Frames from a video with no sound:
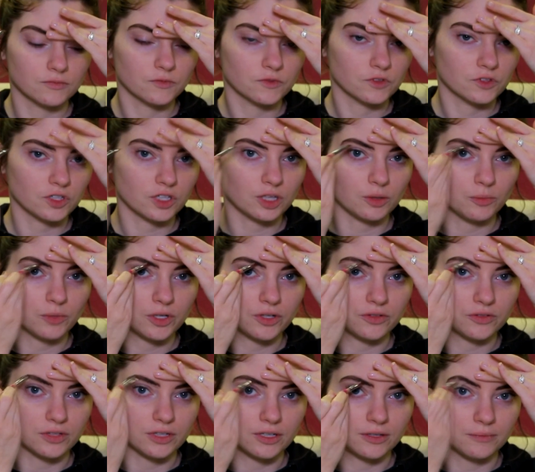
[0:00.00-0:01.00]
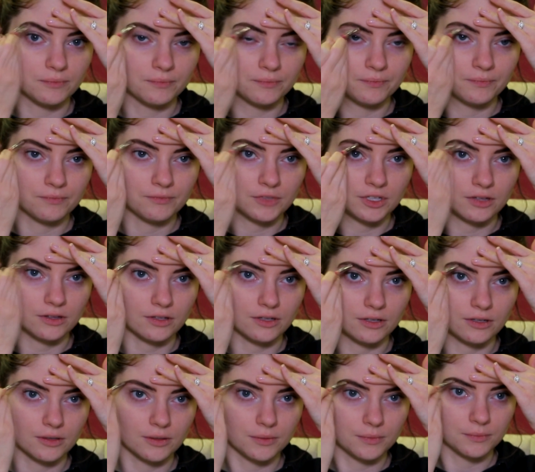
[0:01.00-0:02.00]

Second brow's done, I think.